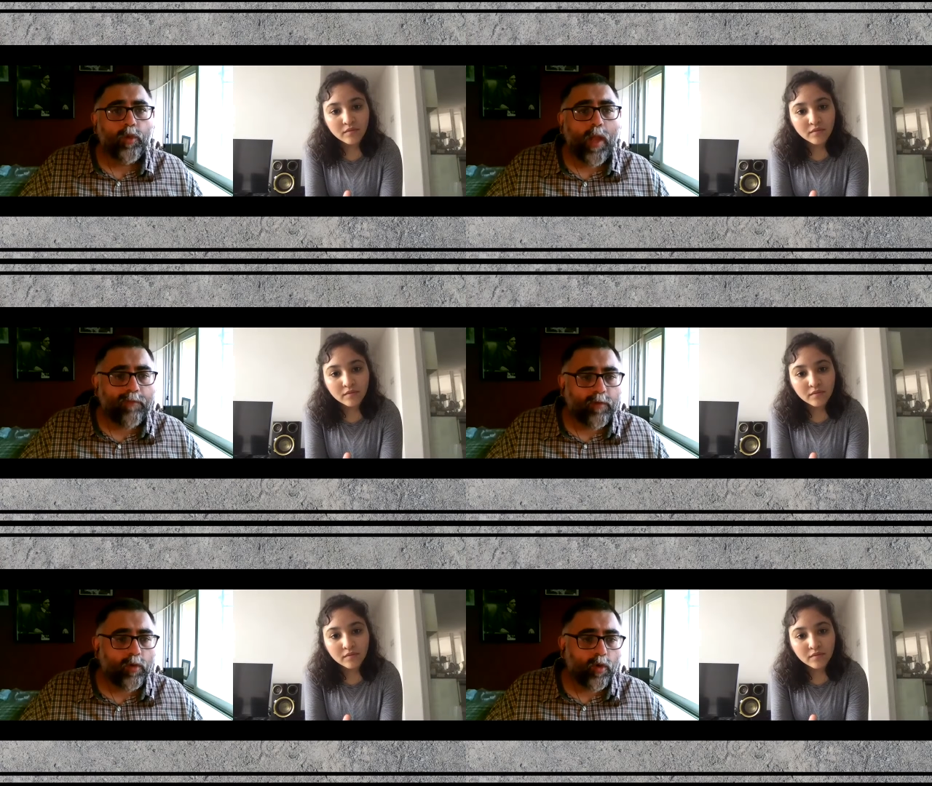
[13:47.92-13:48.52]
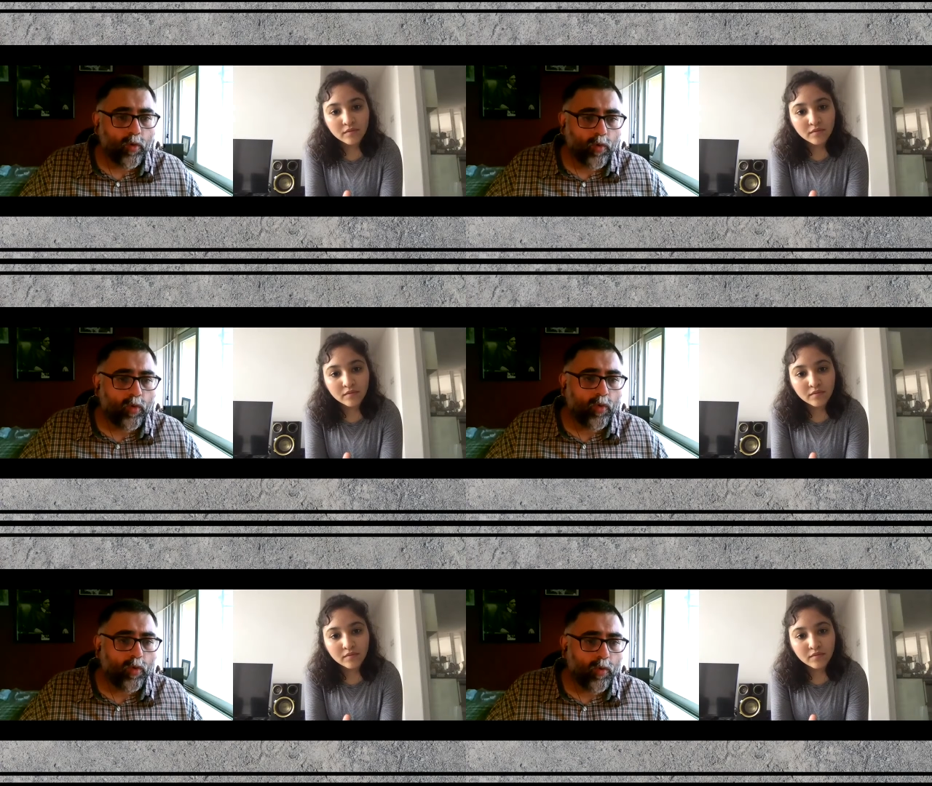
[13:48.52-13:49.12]
Speaker 1: you have to
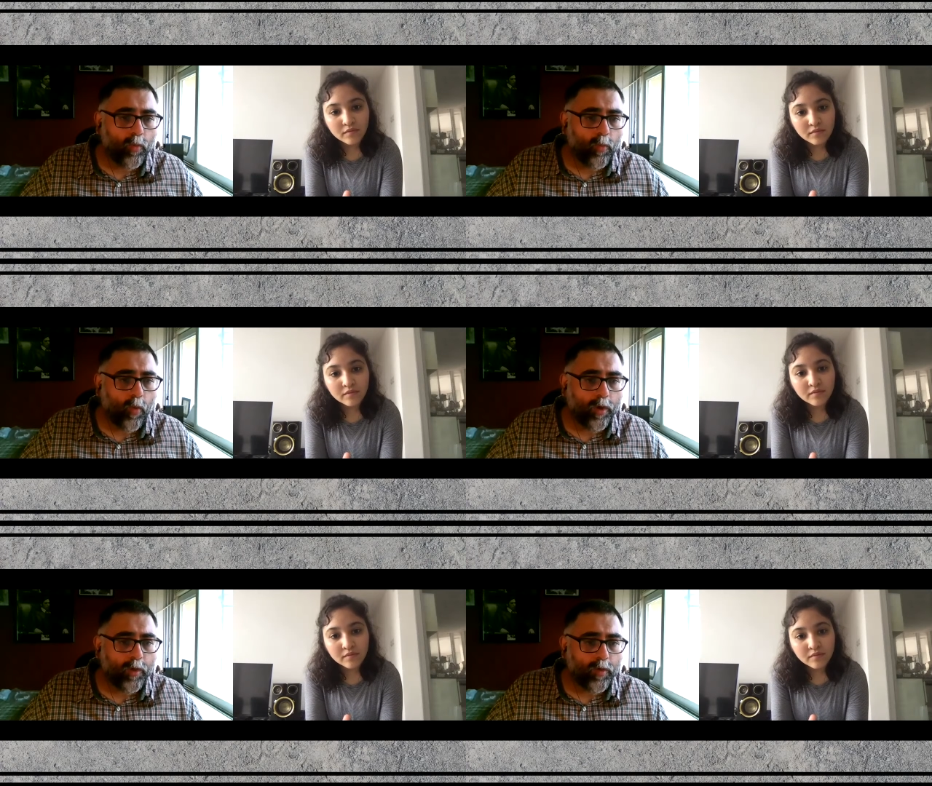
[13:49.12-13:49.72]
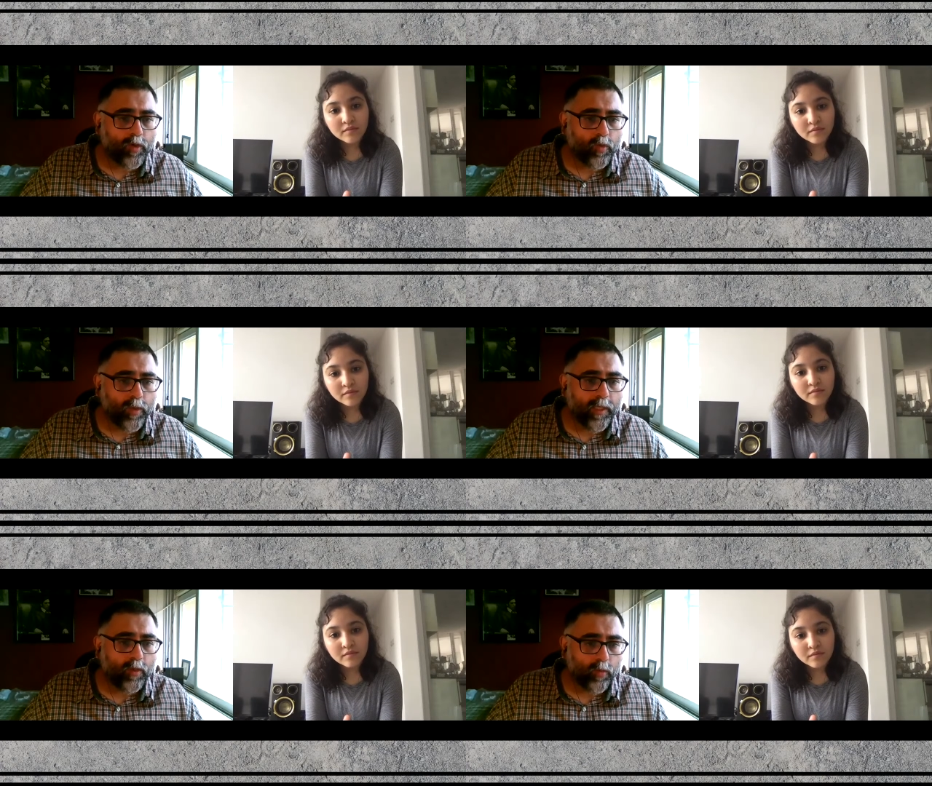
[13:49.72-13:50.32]
know what you're
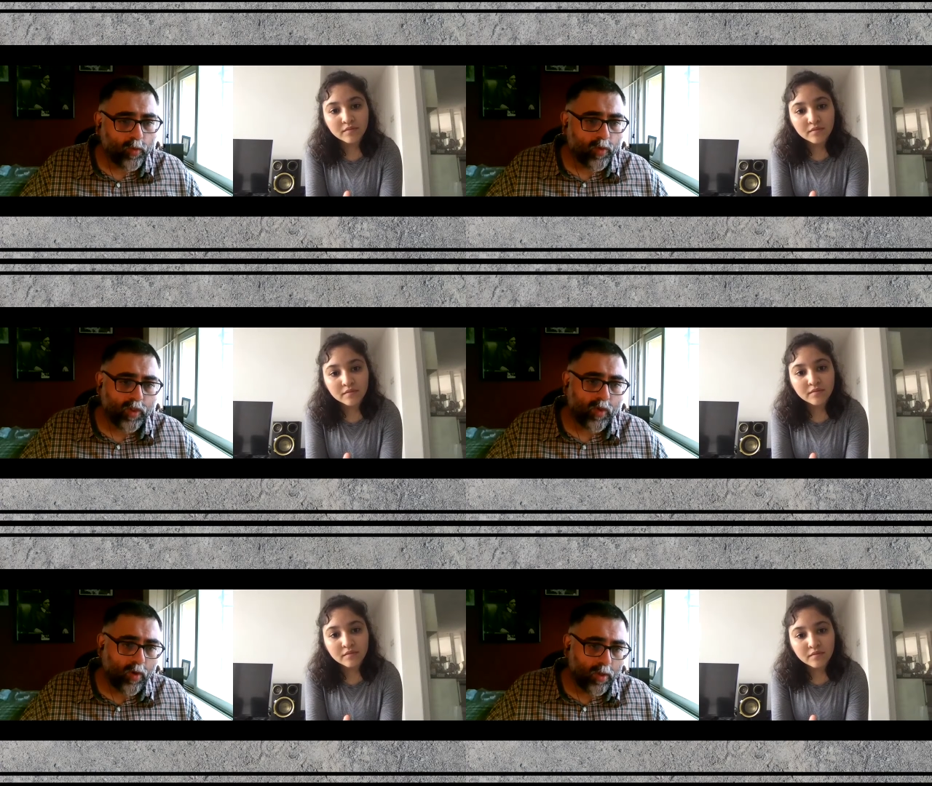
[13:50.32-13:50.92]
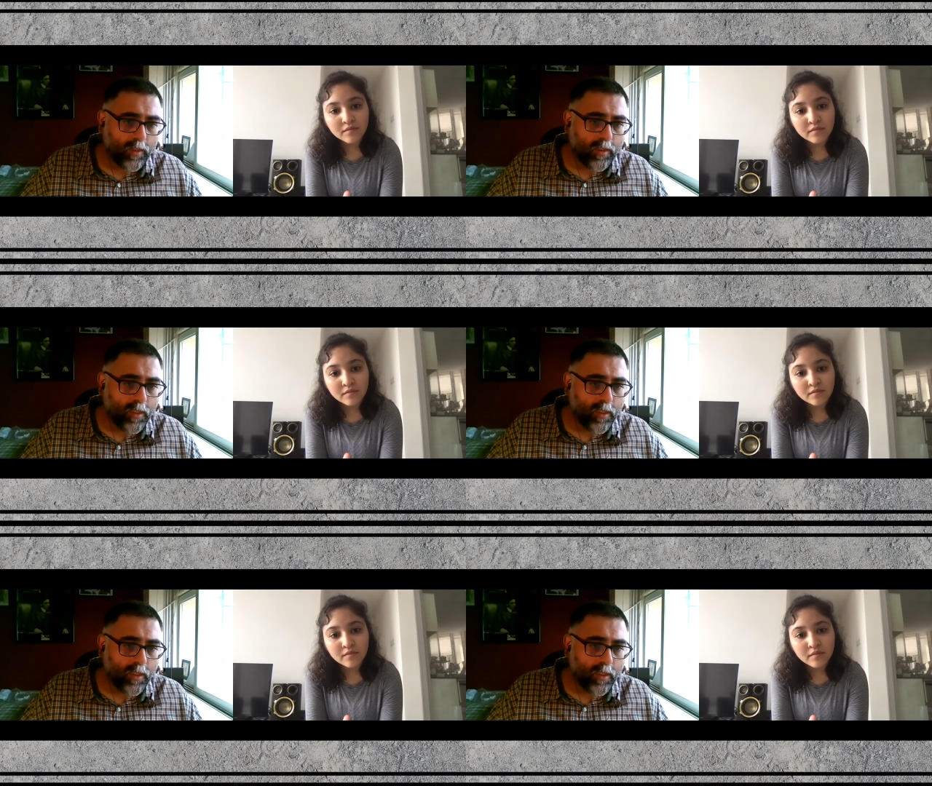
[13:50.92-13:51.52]
shooting to those
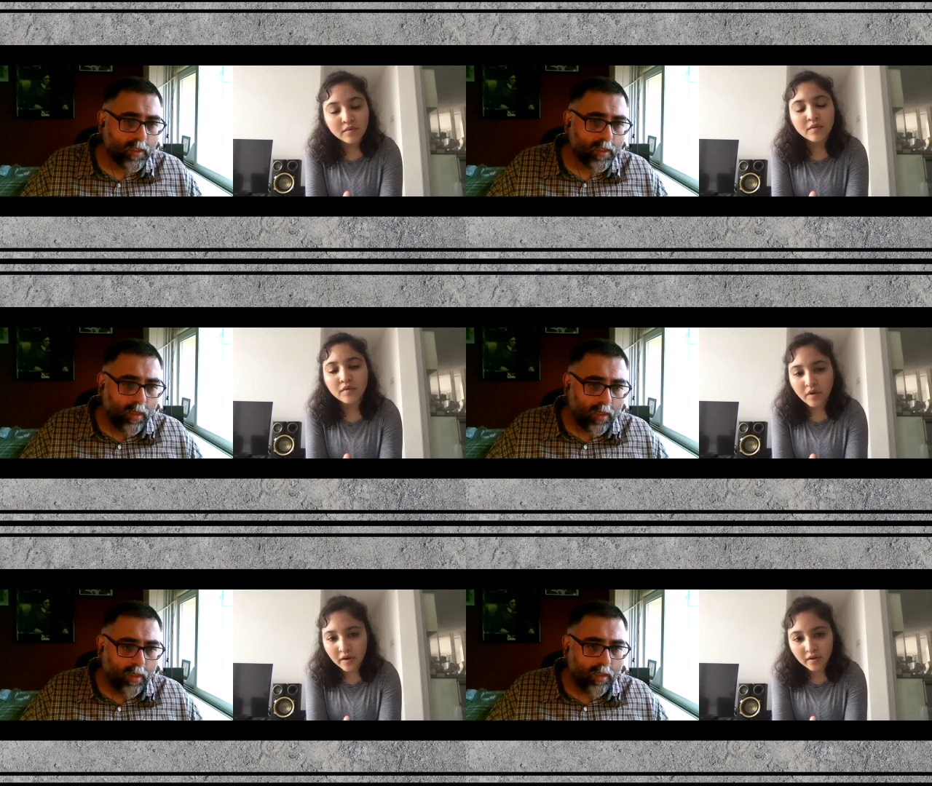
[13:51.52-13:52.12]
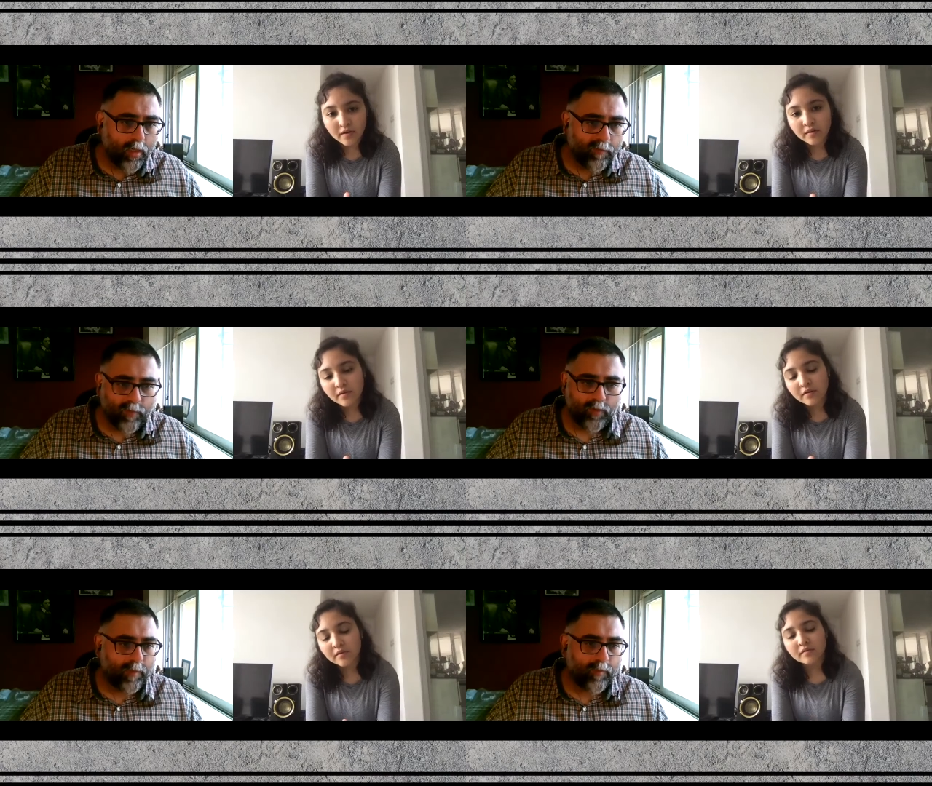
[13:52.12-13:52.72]
songs uh,
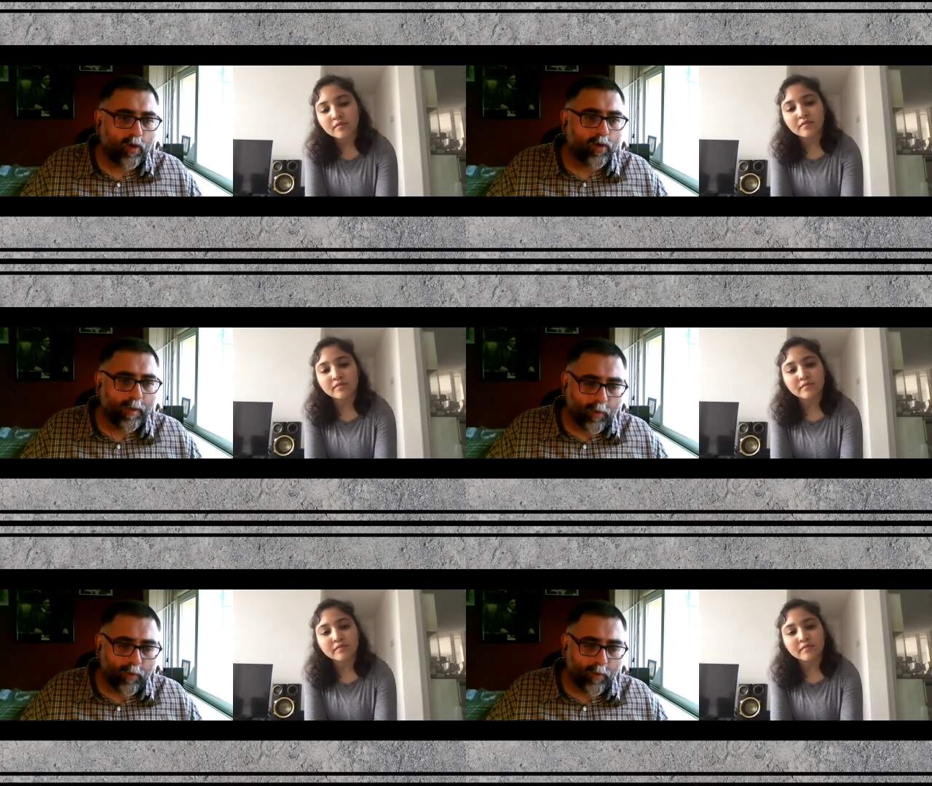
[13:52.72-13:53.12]
of course i'm not i'm